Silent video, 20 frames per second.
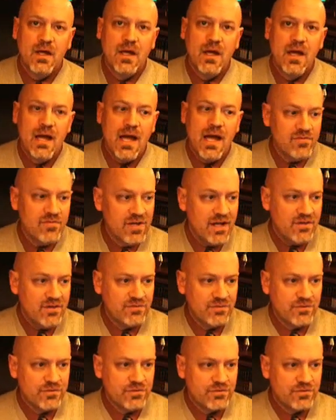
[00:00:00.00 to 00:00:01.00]
have in
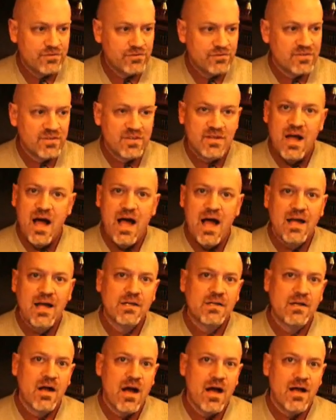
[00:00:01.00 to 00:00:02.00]
essence
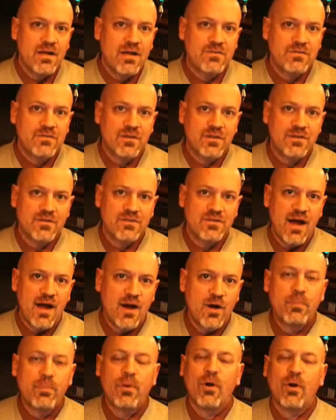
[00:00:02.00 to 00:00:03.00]
denied God's
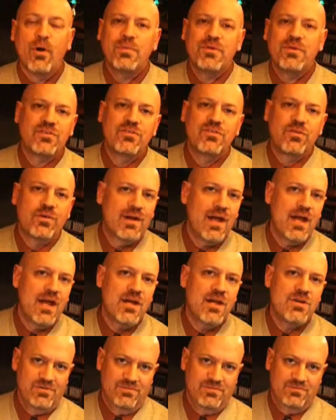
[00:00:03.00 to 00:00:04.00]
entire purpose in
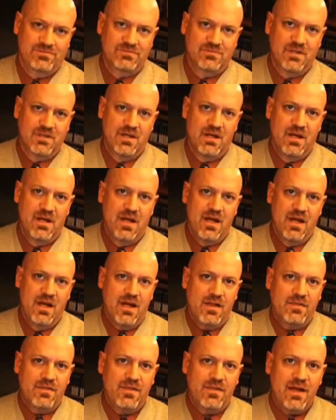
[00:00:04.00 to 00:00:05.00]
creation.
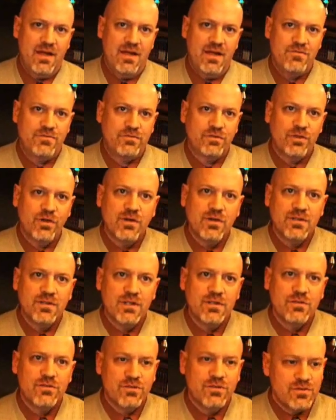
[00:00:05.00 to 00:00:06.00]
They've turned it
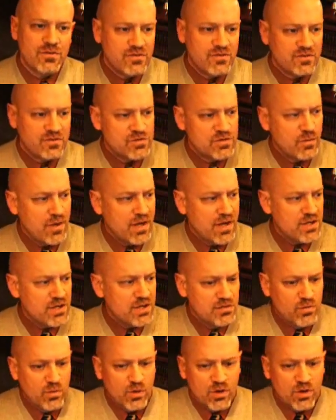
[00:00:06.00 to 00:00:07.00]
into this
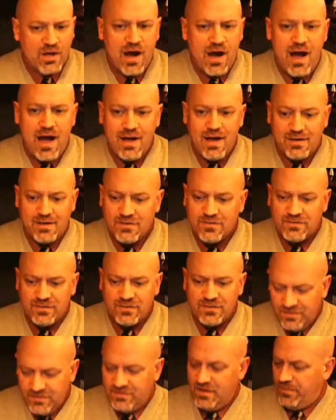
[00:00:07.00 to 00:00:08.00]
situation where God is
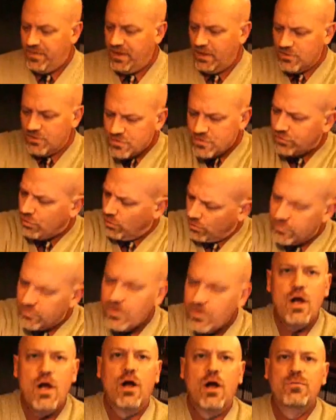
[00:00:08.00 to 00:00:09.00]
up there just sort of
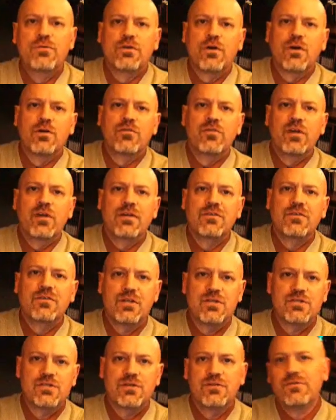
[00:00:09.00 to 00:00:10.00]
observing, as
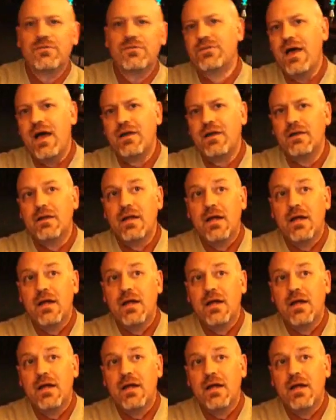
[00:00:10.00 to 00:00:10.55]
Hitchens said, and